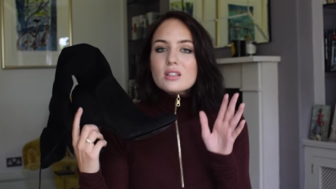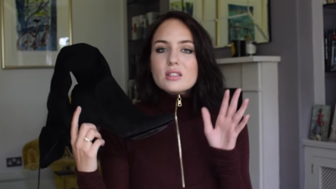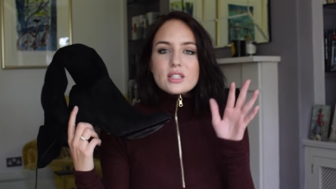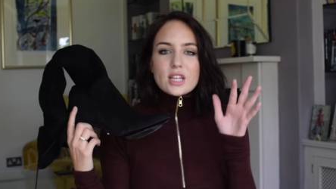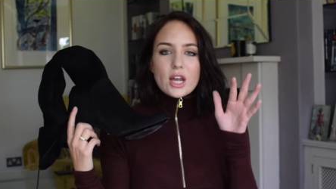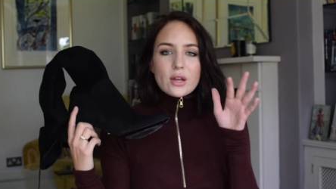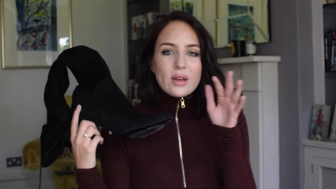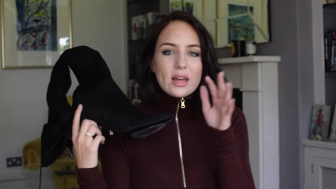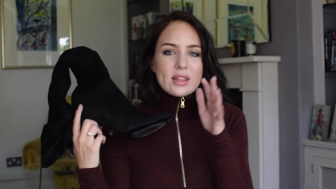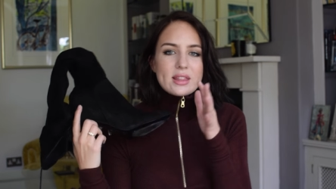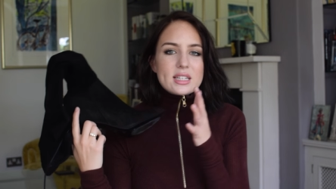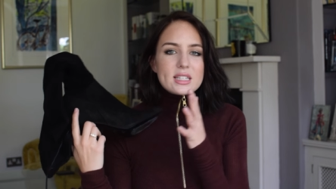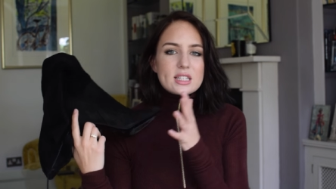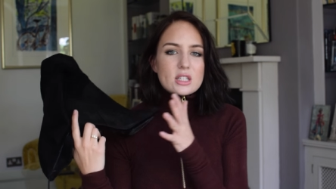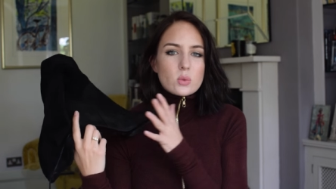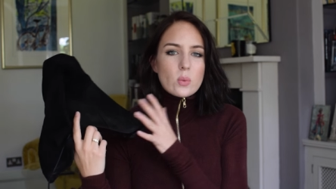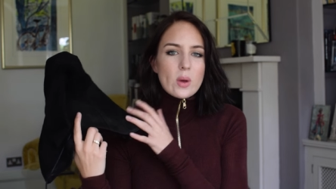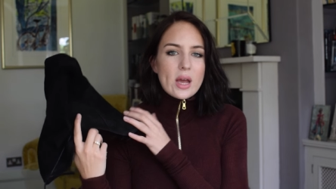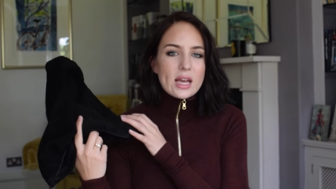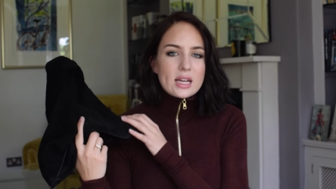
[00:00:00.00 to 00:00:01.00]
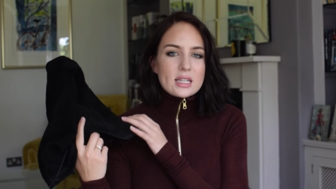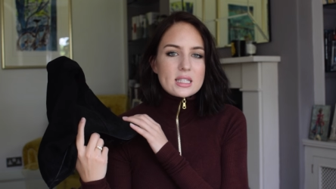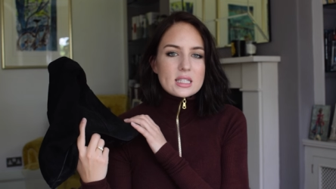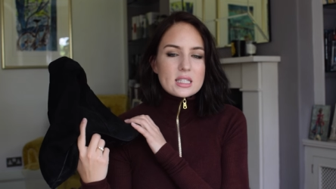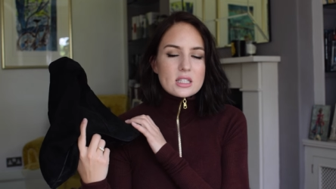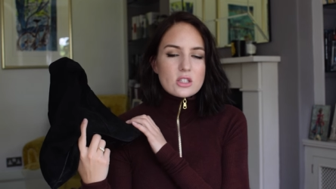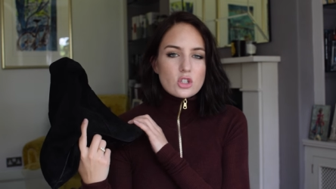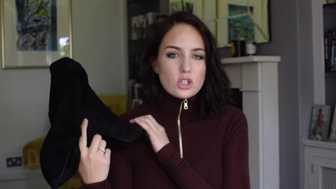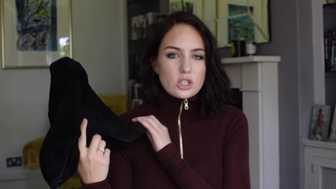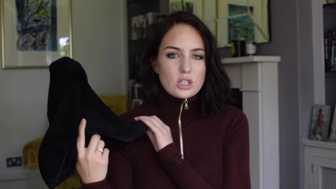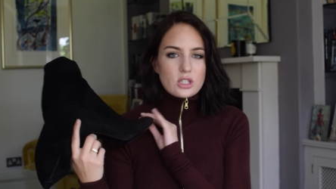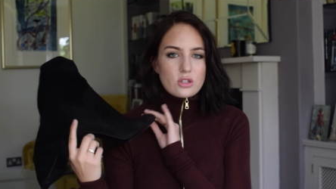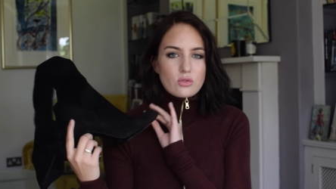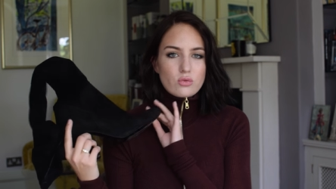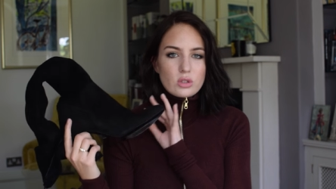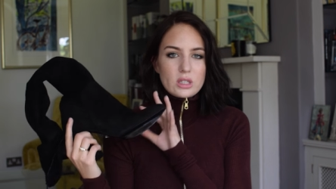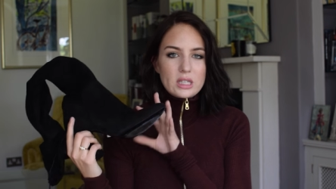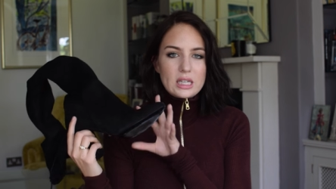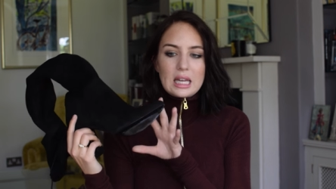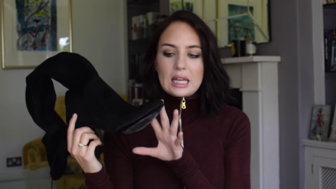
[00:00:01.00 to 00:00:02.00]
So yeah, this suede is just
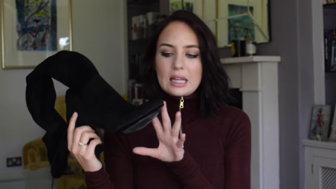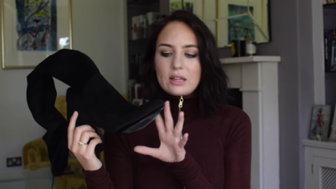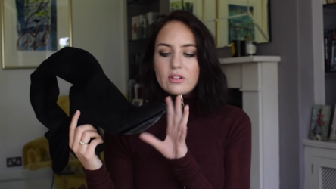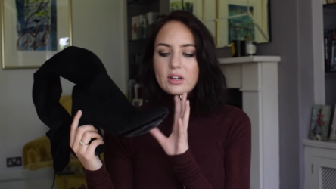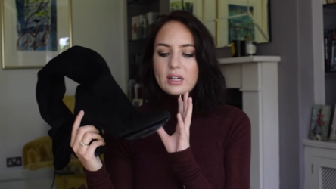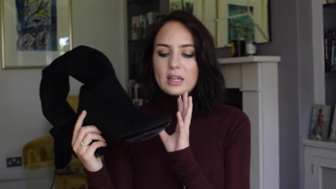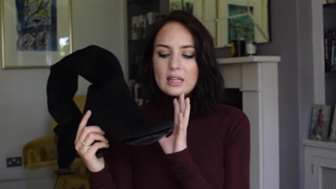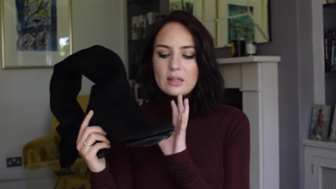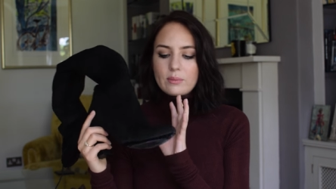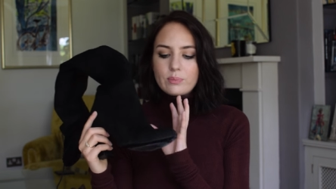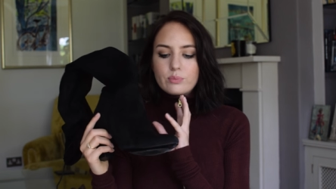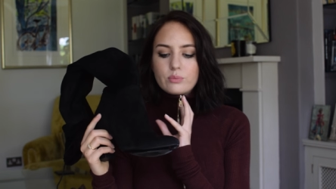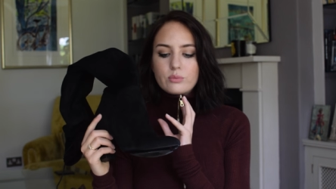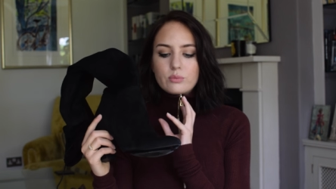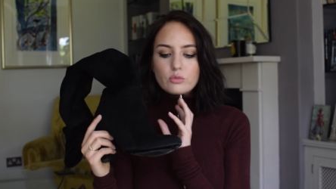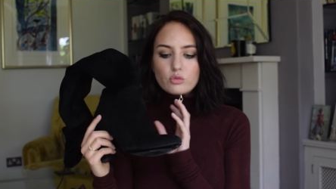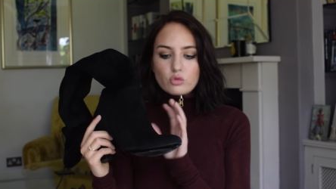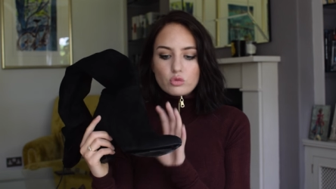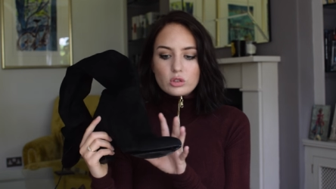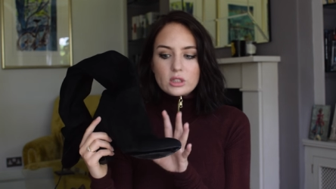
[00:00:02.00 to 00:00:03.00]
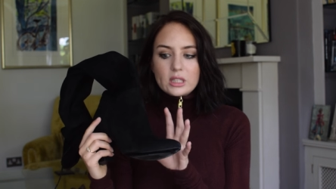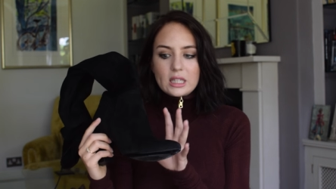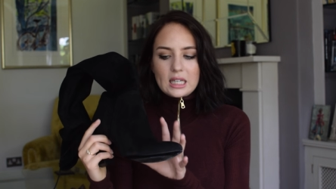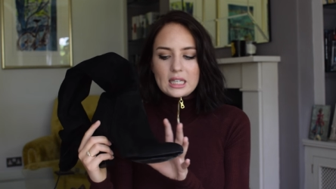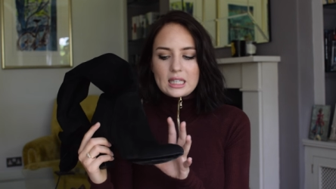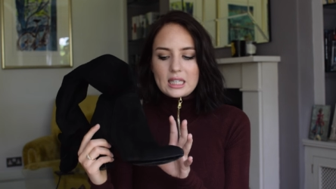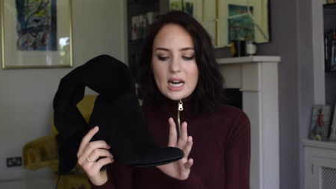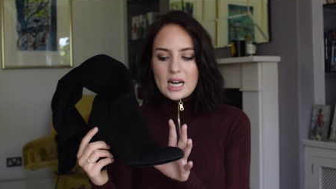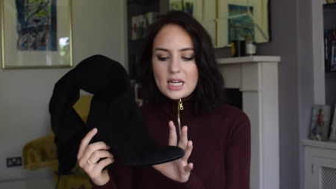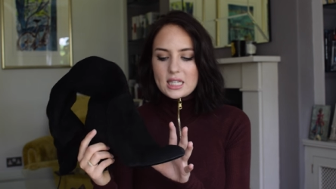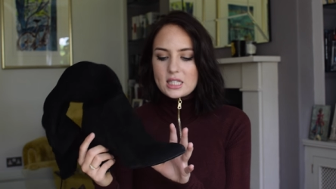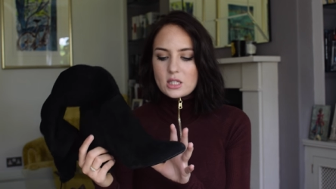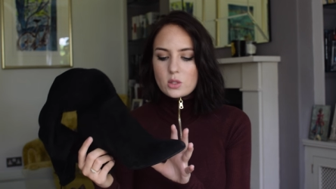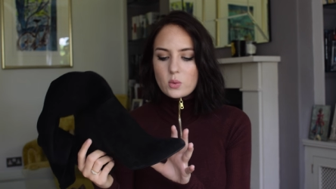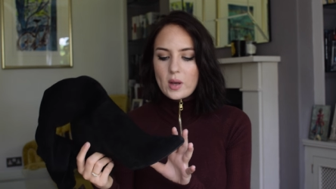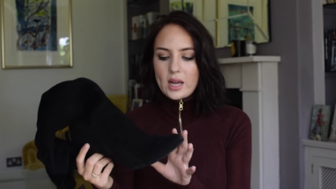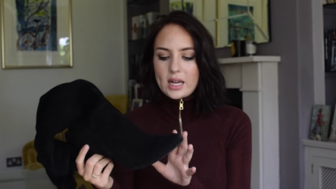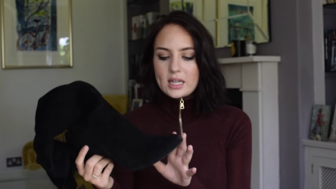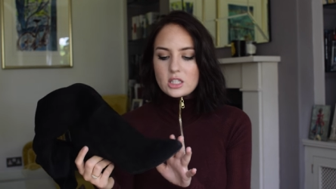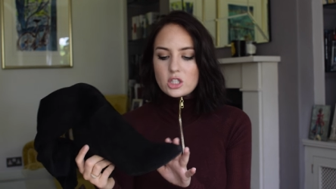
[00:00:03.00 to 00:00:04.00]
really, really, really nice
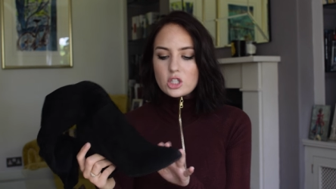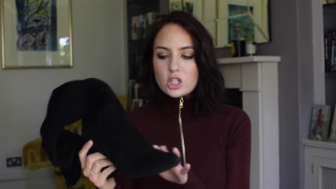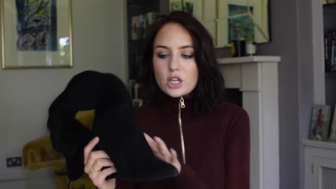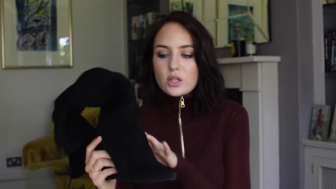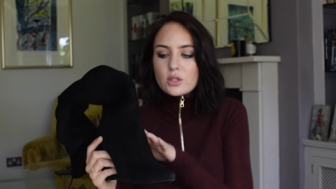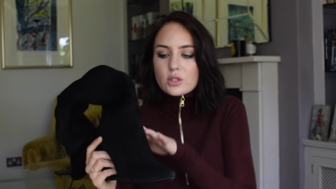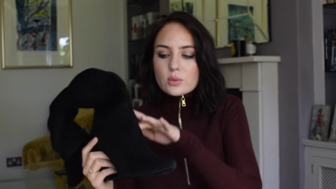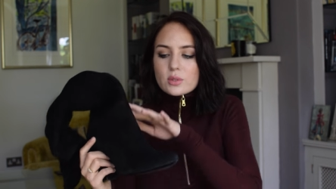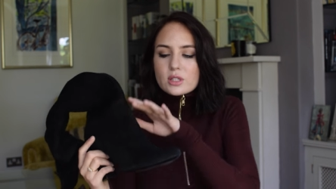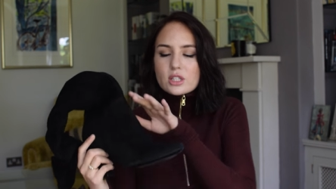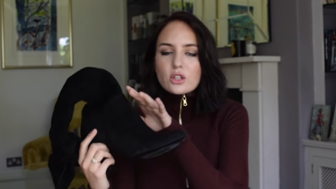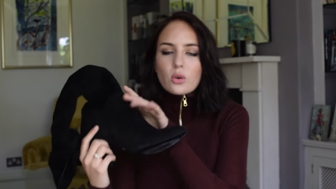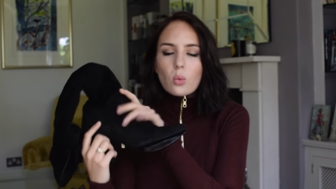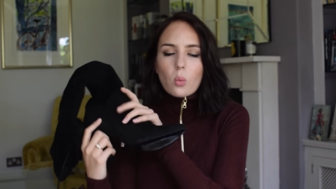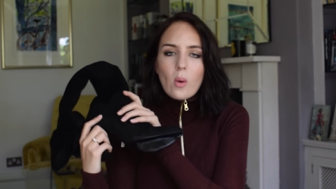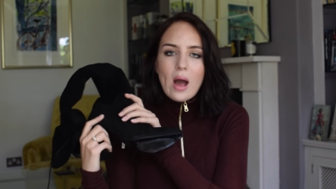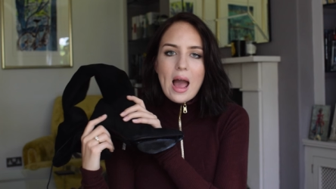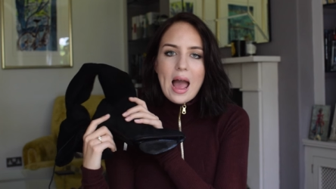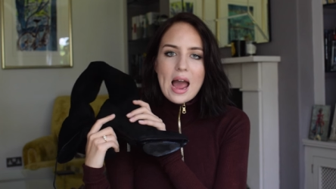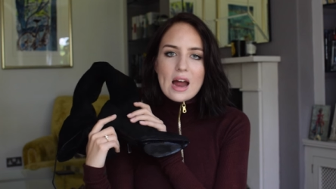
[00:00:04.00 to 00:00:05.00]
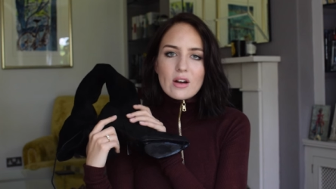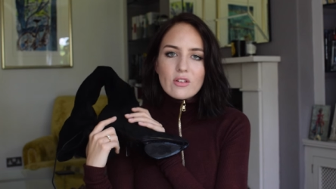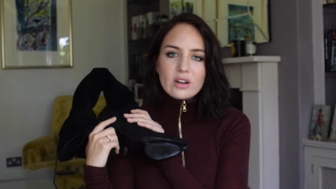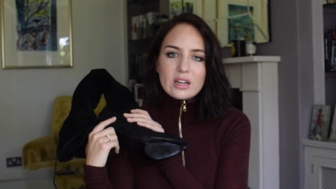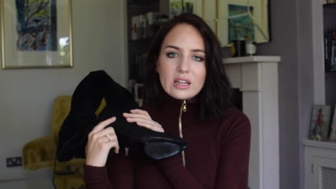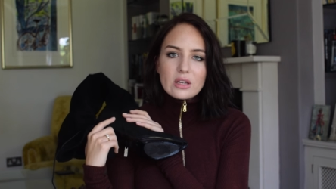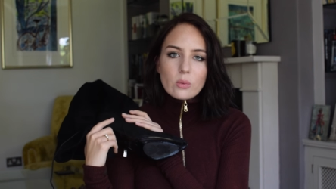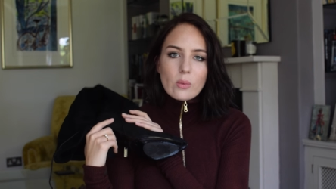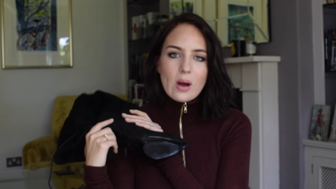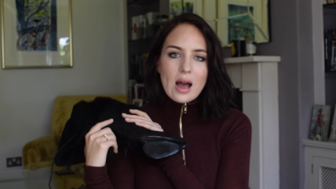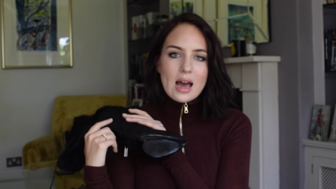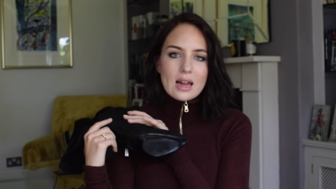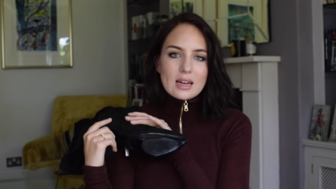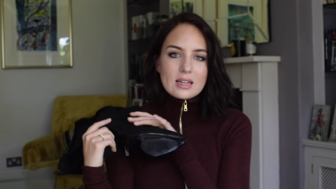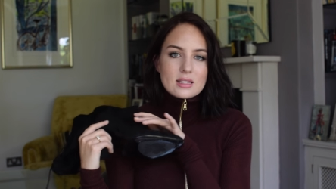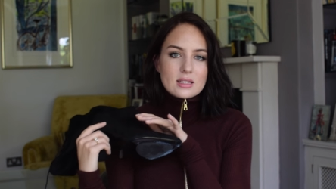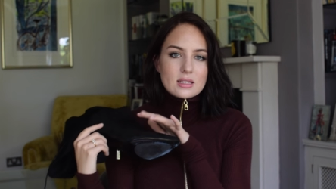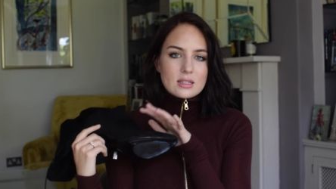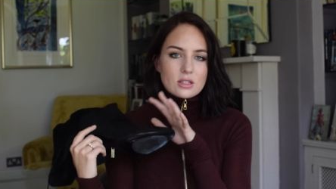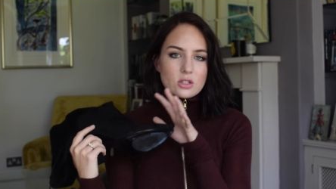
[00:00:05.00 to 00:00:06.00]
suede too. So it's going to wear really well.
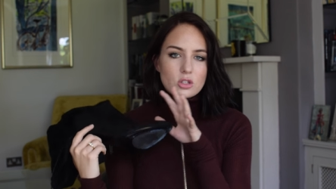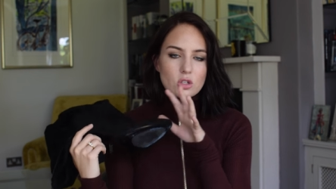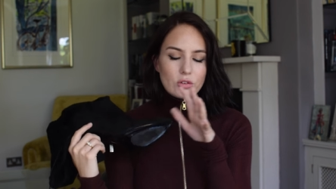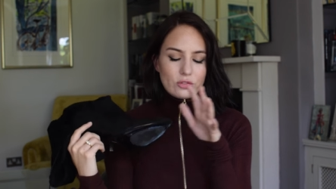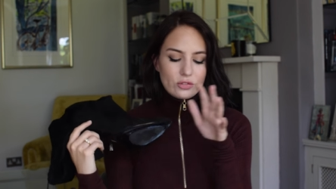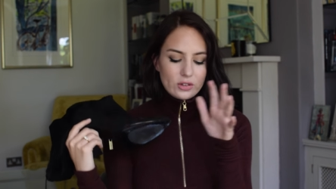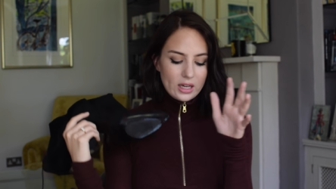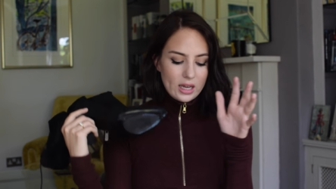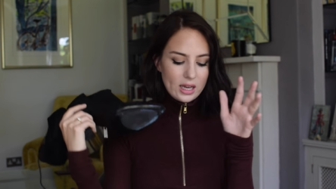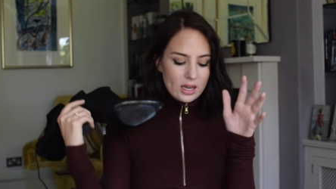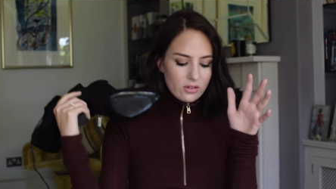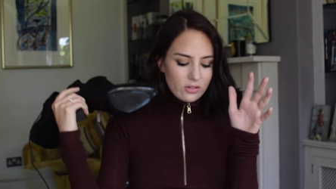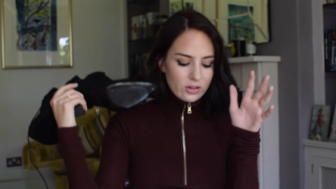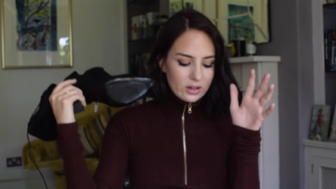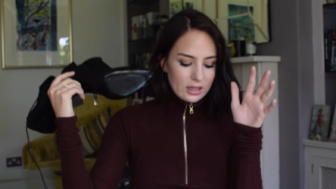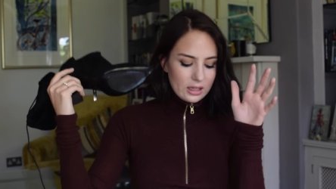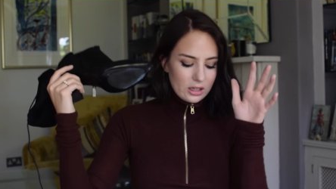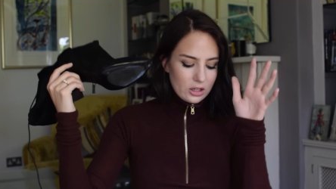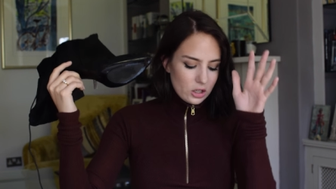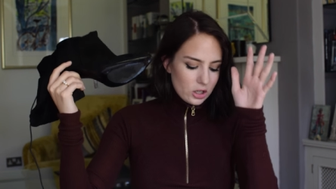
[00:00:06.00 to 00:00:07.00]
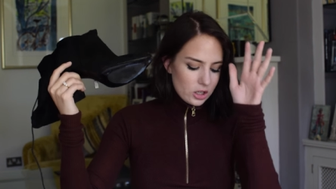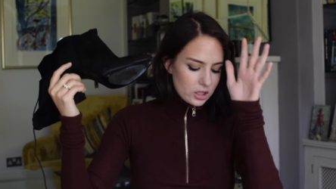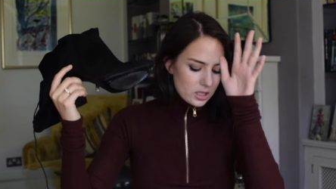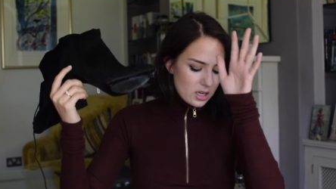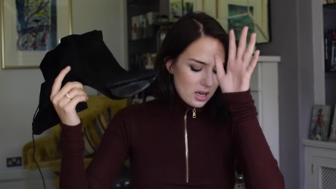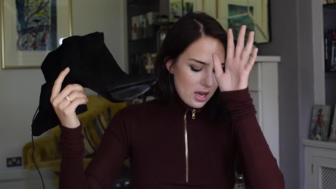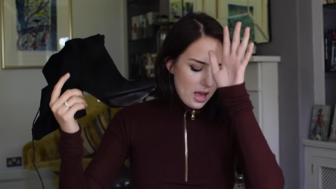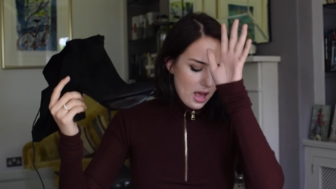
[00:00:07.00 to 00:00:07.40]
It's going to soften in really good.